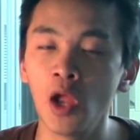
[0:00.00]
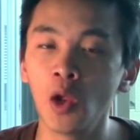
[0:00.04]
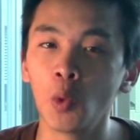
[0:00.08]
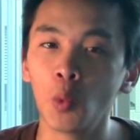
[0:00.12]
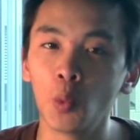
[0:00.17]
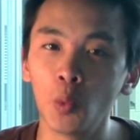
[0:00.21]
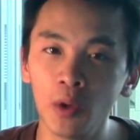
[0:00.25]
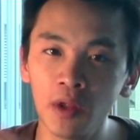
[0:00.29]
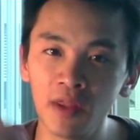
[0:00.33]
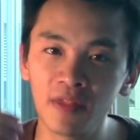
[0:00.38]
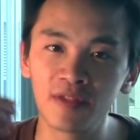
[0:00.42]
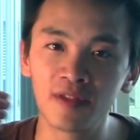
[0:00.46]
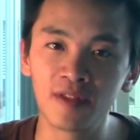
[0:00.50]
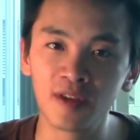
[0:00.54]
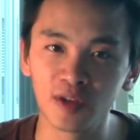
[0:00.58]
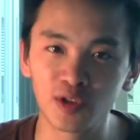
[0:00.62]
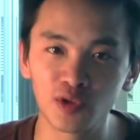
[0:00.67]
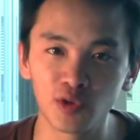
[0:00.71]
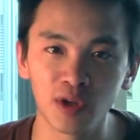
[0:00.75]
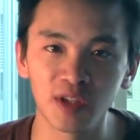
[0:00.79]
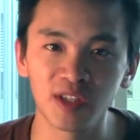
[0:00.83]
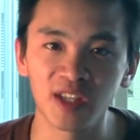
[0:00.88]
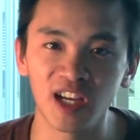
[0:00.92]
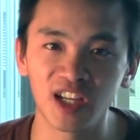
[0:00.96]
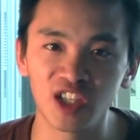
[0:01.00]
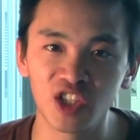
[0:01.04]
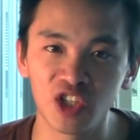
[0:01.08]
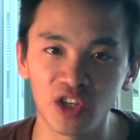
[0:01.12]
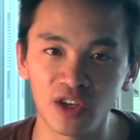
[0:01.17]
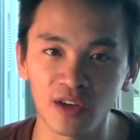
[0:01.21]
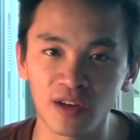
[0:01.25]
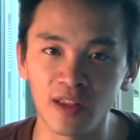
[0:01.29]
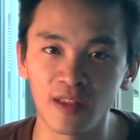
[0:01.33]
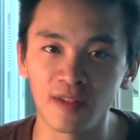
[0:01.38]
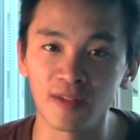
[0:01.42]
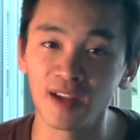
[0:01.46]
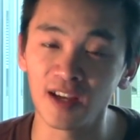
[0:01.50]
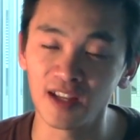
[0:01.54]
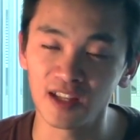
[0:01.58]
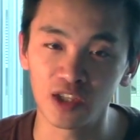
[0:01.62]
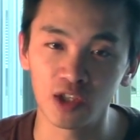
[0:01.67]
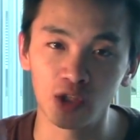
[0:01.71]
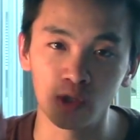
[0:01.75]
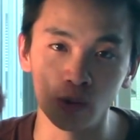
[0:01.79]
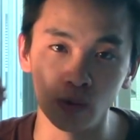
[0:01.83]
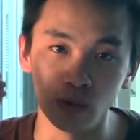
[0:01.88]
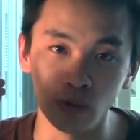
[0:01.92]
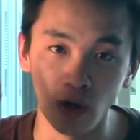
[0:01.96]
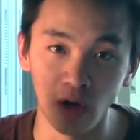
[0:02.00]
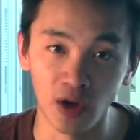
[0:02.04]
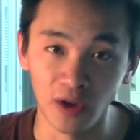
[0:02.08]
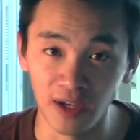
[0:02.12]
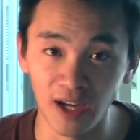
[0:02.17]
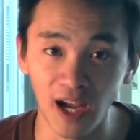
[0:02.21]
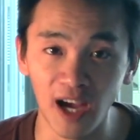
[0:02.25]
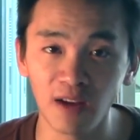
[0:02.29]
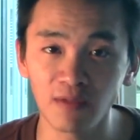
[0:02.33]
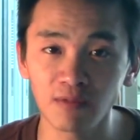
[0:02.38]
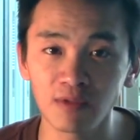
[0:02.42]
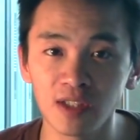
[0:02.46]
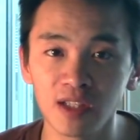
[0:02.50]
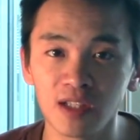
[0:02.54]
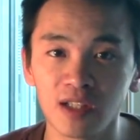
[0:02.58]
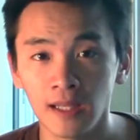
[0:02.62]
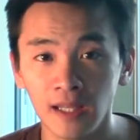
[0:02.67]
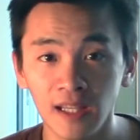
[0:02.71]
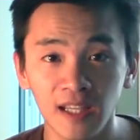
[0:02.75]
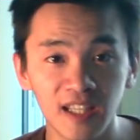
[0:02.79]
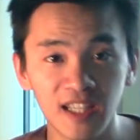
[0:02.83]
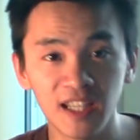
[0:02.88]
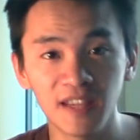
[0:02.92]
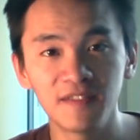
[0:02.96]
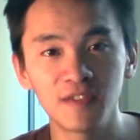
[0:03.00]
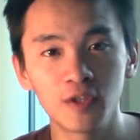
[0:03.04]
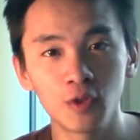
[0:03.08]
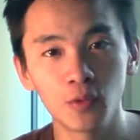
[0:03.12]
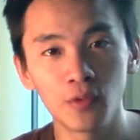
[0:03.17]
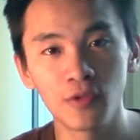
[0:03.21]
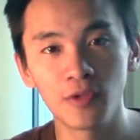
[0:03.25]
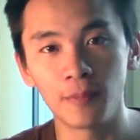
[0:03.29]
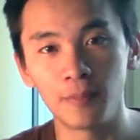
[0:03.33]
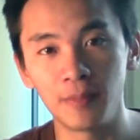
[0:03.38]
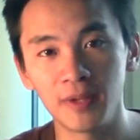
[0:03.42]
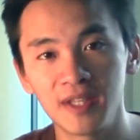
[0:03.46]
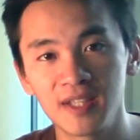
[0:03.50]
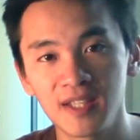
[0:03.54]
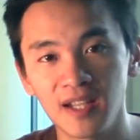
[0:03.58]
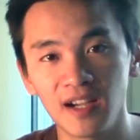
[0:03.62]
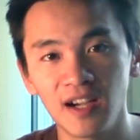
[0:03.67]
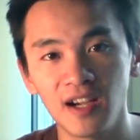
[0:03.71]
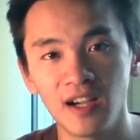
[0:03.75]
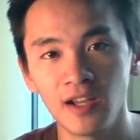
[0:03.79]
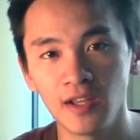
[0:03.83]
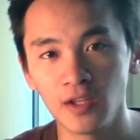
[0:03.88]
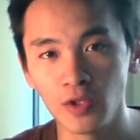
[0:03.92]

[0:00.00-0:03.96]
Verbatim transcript: with the transaction that you announced, he gives you the pizza,